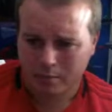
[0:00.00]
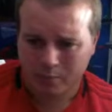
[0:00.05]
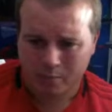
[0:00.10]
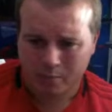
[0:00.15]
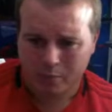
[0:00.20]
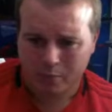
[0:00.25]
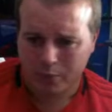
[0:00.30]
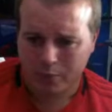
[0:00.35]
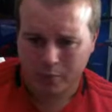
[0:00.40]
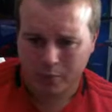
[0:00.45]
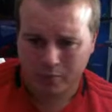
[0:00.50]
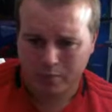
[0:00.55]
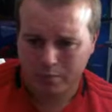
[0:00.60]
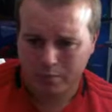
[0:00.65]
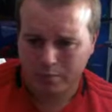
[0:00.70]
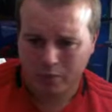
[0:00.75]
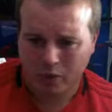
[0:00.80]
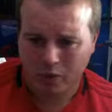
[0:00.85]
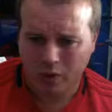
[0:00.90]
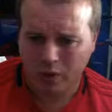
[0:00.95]
but
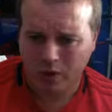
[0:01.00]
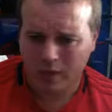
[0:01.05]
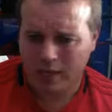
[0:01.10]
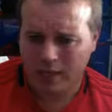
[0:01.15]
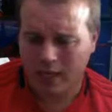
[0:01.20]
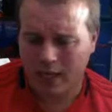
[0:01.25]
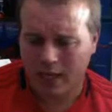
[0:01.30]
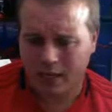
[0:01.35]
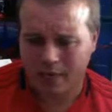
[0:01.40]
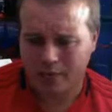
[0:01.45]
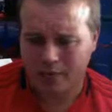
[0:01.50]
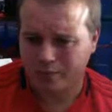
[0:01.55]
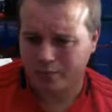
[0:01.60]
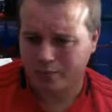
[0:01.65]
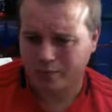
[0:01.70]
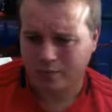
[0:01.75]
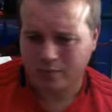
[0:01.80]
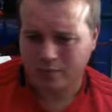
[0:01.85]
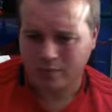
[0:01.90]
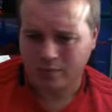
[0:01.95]
other than that,
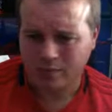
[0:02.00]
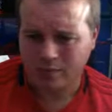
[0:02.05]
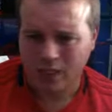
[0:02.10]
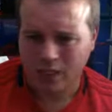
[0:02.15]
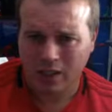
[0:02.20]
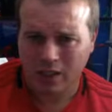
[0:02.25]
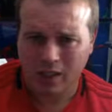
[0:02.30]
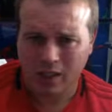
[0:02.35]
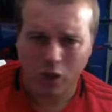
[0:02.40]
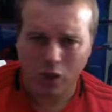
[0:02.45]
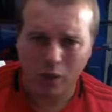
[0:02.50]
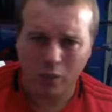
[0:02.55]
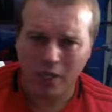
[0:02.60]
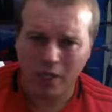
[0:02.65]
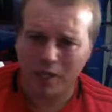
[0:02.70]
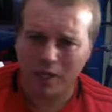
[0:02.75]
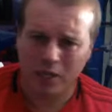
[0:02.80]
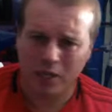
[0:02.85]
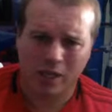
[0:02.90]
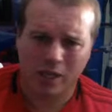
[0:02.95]
nobody
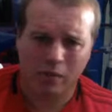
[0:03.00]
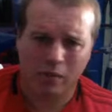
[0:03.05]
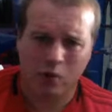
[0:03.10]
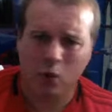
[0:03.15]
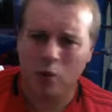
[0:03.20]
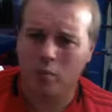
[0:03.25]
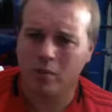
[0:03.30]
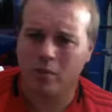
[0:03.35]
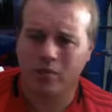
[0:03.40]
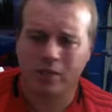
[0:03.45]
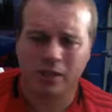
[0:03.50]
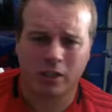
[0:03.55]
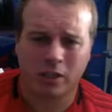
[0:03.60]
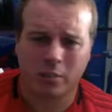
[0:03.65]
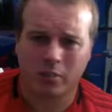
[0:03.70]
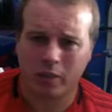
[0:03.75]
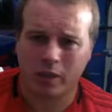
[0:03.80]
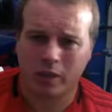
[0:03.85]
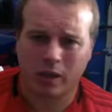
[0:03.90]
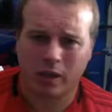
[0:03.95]
had a good game. No midfielder
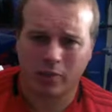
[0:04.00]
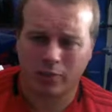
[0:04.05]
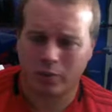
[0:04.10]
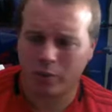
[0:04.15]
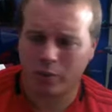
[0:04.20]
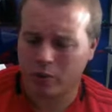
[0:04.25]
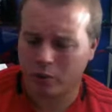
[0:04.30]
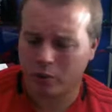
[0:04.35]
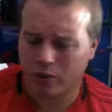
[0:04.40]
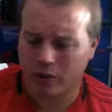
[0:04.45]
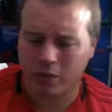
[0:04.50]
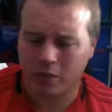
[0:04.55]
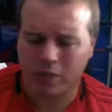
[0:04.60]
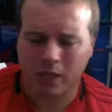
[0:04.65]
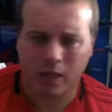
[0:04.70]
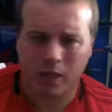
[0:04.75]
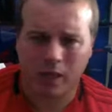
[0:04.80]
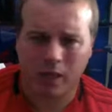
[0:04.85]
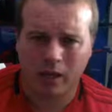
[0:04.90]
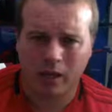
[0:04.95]
played well. Bruno didn't play
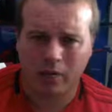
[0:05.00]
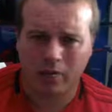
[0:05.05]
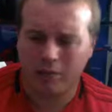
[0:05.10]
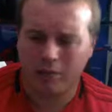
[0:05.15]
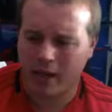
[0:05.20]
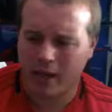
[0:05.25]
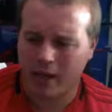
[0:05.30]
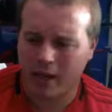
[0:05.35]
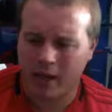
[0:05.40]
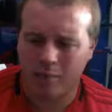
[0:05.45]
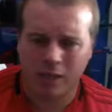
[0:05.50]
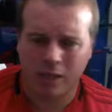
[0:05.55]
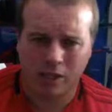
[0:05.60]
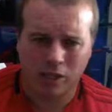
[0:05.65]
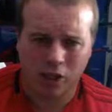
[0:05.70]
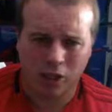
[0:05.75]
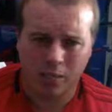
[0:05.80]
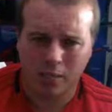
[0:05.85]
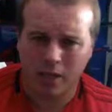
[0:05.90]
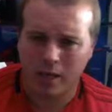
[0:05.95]
well. Fred,
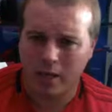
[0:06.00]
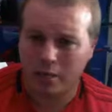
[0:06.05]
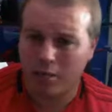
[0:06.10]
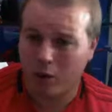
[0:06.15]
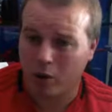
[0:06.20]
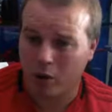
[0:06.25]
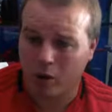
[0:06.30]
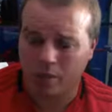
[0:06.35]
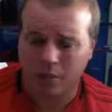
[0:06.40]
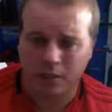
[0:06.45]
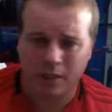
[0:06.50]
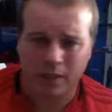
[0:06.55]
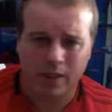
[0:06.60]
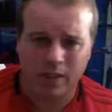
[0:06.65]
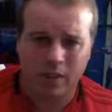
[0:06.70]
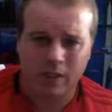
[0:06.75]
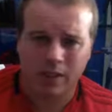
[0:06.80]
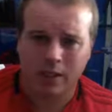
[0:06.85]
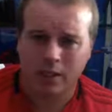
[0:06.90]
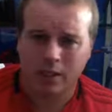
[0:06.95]
McTominay, Pogba,
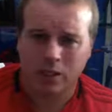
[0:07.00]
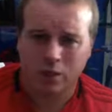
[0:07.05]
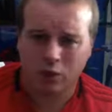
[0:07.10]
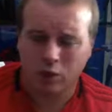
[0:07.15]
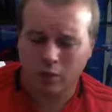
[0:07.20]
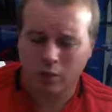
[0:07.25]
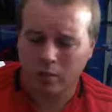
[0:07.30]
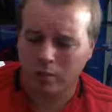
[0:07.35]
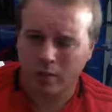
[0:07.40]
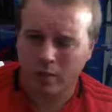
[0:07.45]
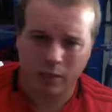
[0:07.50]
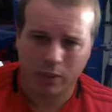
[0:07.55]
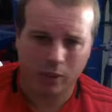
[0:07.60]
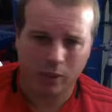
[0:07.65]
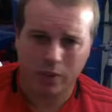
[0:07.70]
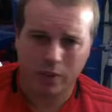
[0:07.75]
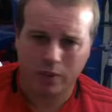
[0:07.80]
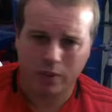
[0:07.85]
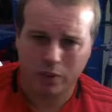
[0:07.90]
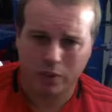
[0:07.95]
none of them played
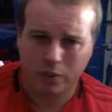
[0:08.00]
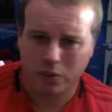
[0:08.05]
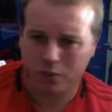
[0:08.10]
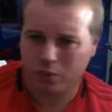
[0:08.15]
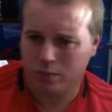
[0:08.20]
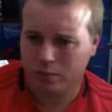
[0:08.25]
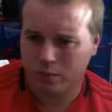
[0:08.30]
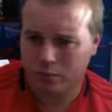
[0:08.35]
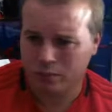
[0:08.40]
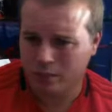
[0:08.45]
well. So